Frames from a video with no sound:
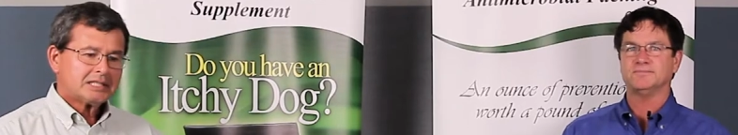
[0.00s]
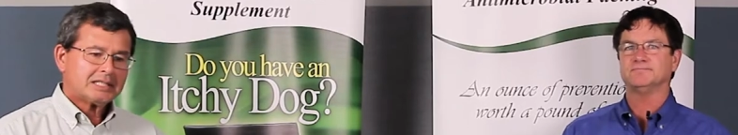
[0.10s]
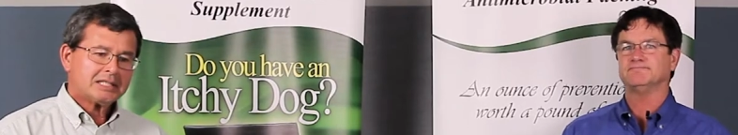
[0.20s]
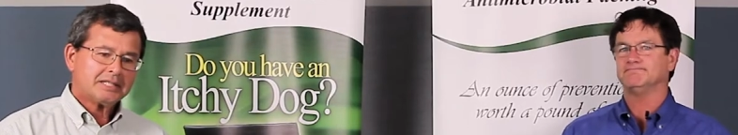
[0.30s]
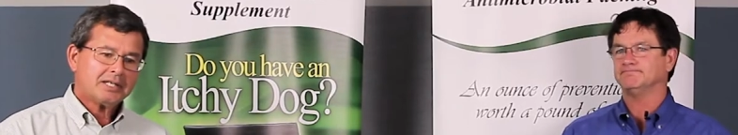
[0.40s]

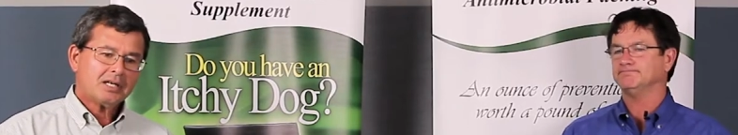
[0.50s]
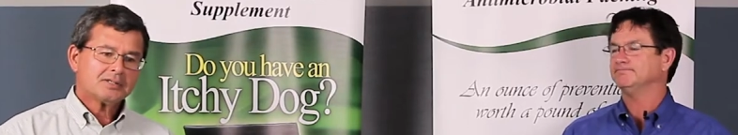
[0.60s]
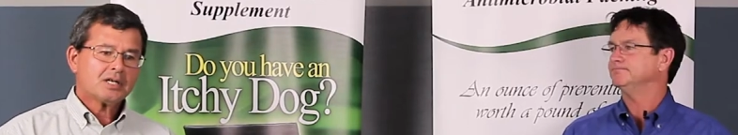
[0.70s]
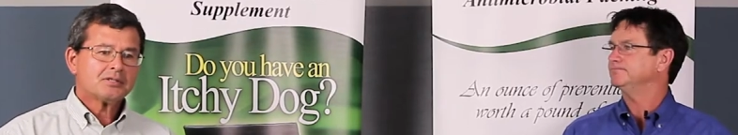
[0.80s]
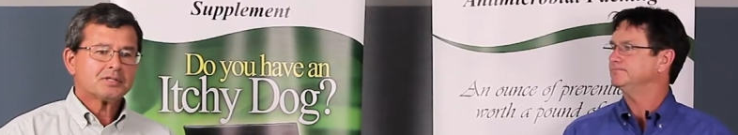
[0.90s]
Speaker 1: Uh,
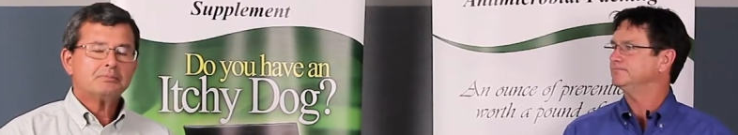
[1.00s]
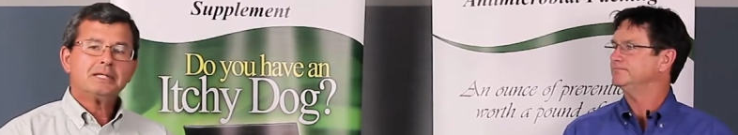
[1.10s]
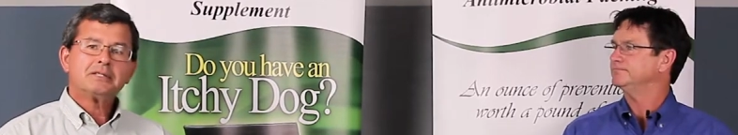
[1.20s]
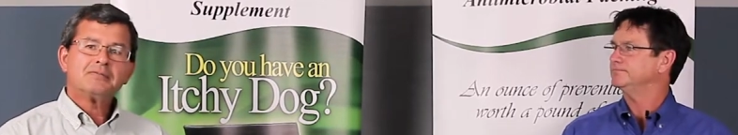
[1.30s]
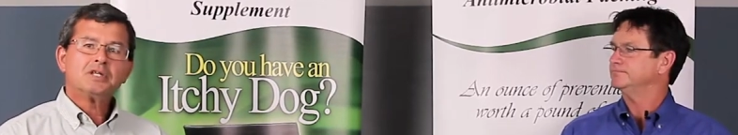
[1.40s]
Darren's also
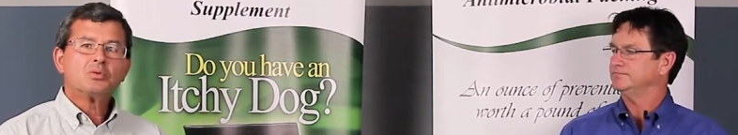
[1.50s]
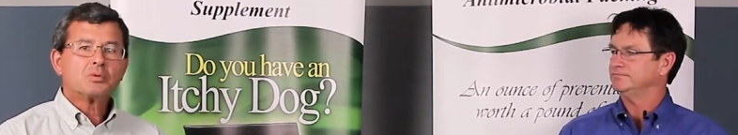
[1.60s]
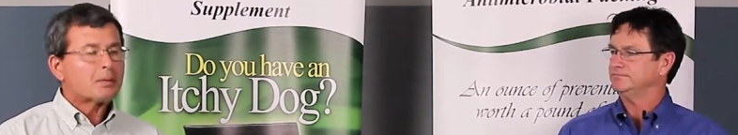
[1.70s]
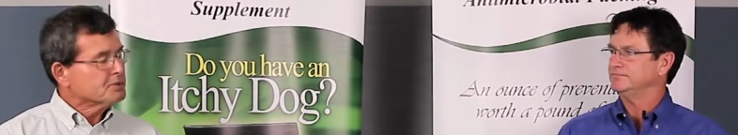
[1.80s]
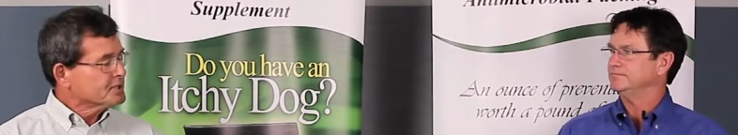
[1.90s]
been a field
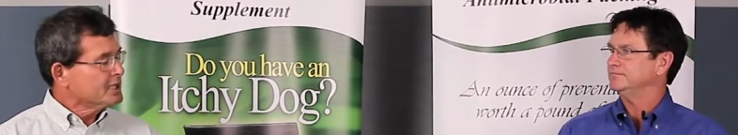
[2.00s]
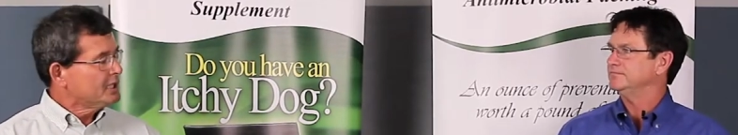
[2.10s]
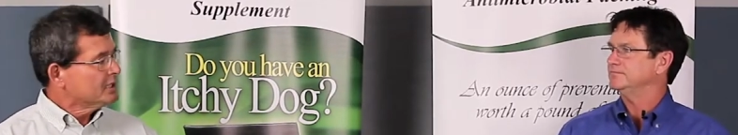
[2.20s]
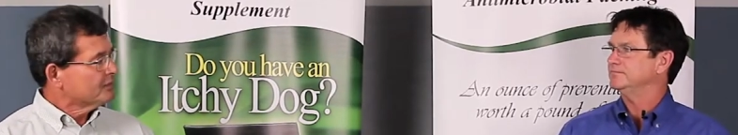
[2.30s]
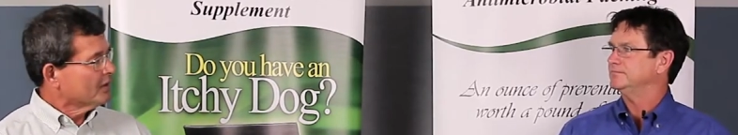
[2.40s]

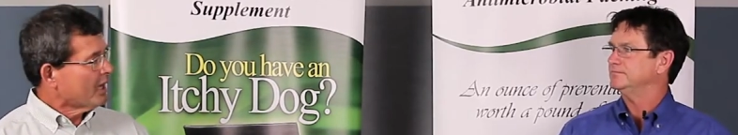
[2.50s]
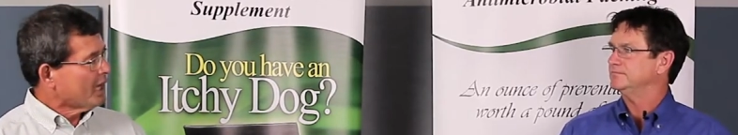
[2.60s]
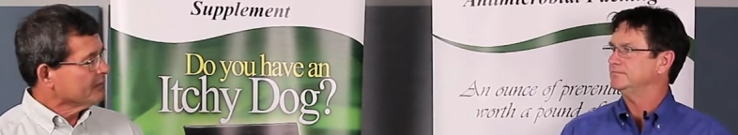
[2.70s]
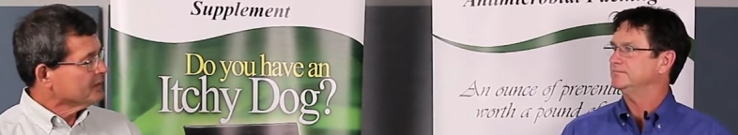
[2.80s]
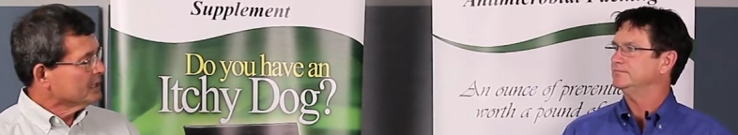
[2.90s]
representative for
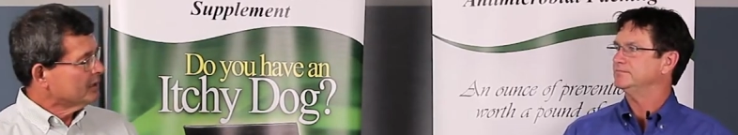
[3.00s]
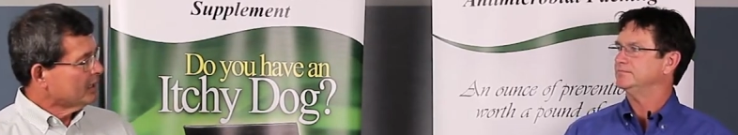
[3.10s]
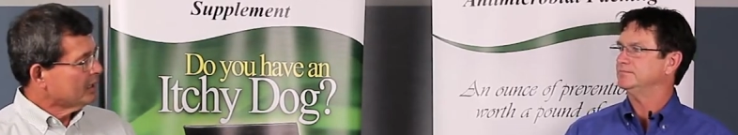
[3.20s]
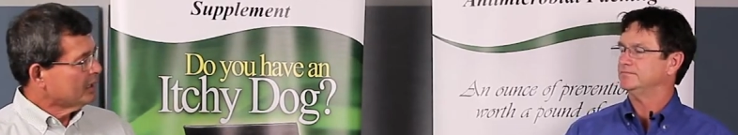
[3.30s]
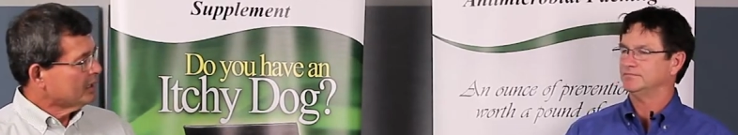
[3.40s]
Life Data
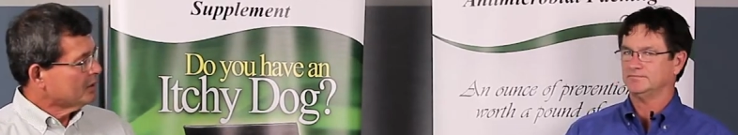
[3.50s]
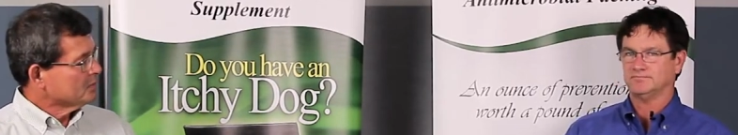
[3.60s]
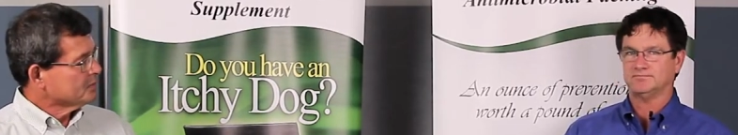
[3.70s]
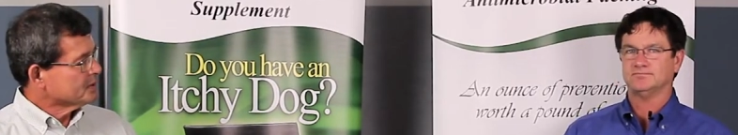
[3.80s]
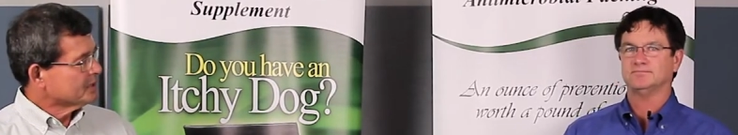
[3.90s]

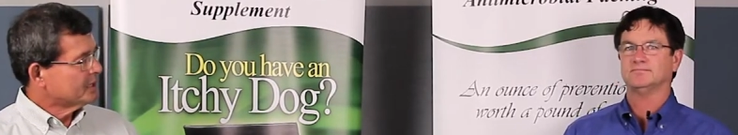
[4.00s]
Labs.